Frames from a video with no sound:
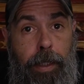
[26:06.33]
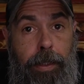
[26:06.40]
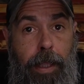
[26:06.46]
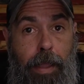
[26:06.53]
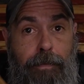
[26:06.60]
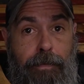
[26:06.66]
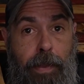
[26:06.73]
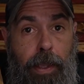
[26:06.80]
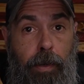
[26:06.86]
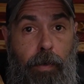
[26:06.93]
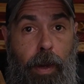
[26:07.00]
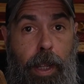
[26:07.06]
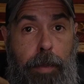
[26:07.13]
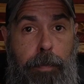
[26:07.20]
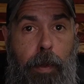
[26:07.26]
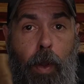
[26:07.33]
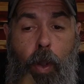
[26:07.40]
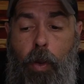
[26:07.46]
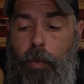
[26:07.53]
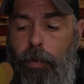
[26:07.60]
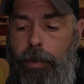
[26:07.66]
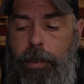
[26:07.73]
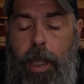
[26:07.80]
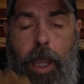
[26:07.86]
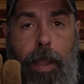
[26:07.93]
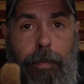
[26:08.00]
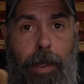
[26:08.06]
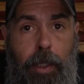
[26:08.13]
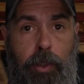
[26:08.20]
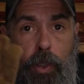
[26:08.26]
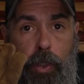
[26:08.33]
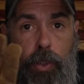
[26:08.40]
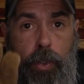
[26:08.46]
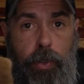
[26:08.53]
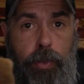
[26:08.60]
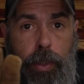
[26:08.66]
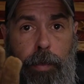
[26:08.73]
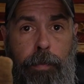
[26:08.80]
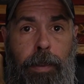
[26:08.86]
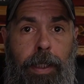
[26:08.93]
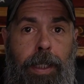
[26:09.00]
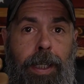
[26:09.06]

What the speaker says: they fit great, but over time, as you use them,